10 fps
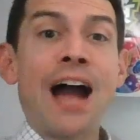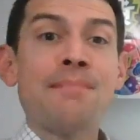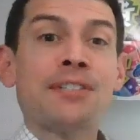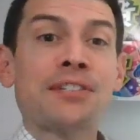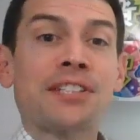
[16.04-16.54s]

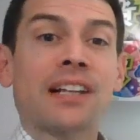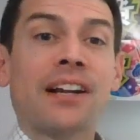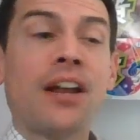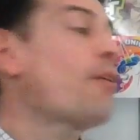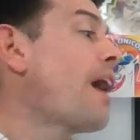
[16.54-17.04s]
I'm Mr.
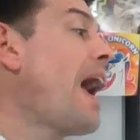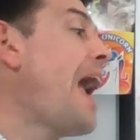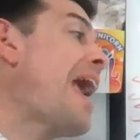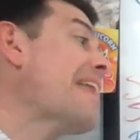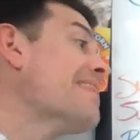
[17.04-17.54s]
Salerno,
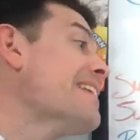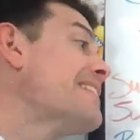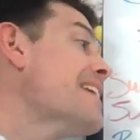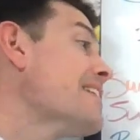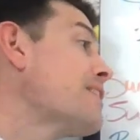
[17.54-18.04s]
and
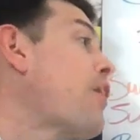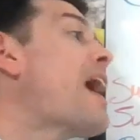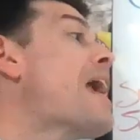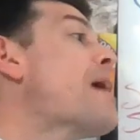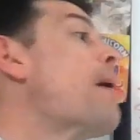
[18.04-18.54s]
this is
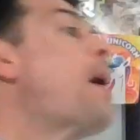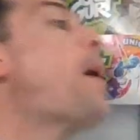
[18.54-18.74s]
Flame